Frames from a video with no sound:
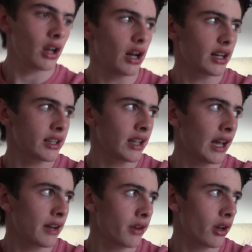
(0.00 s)
I can
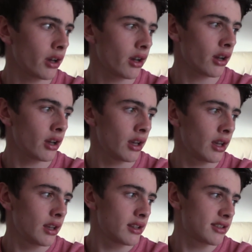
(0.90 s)
have her
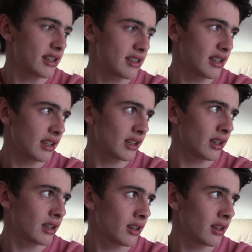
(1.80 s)
sitting